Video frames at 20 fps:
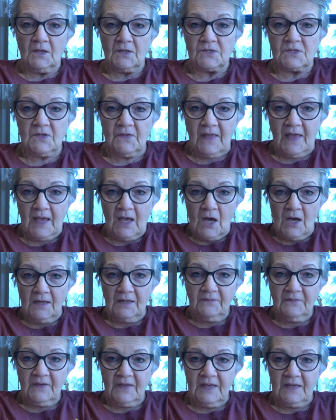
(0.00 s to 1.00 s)
So that
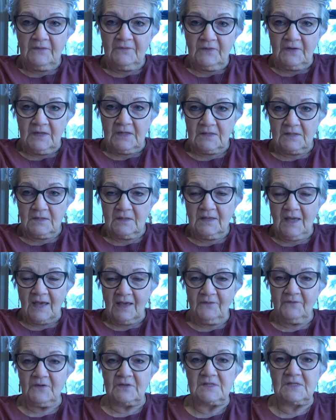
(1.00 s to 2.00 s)
kind of
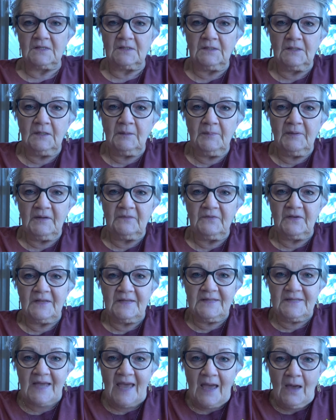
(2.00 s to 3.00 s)
gave us a little bit of a
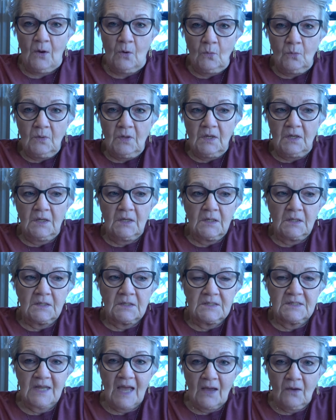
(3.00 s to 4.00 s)

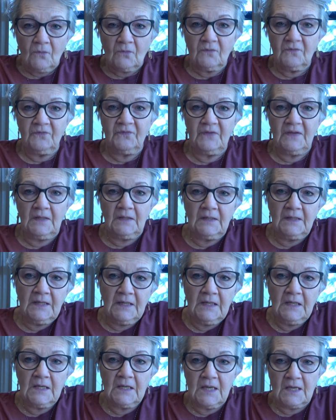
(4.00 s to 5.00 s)
down
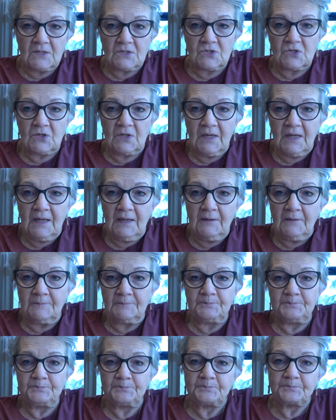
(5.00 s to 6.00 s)
feeling yesterday.
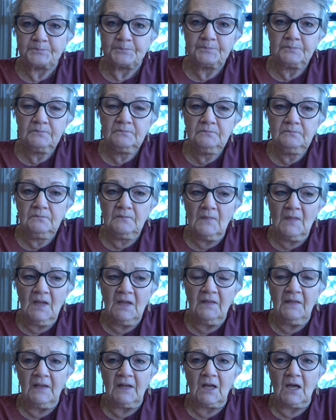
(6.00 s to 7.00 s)

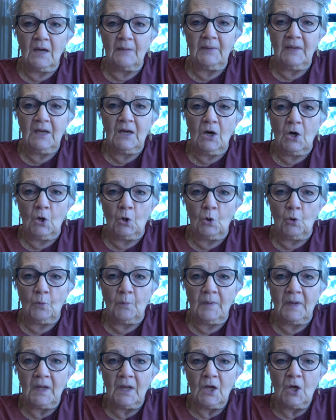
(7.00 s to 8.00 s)
And then coming
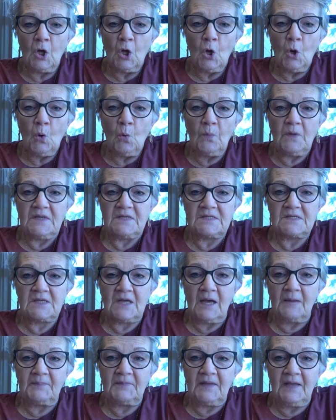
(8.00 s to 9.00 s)
home, we
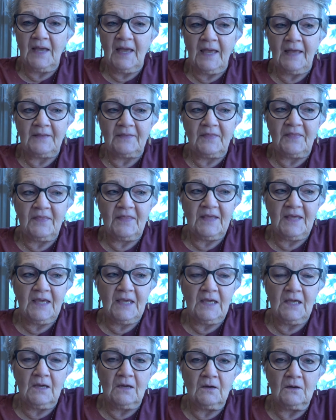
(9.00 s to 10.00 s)
stopped at
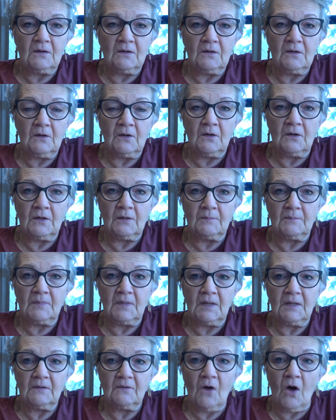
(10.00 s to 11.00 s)
the
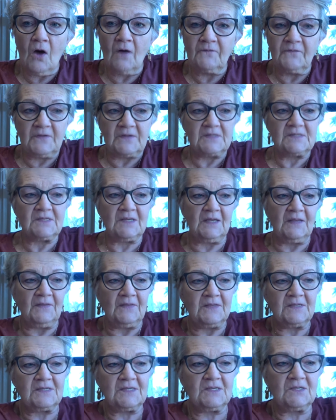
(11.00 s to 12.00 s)
office,
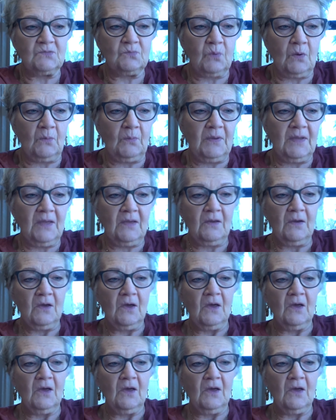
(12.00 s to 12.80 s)
and this is what we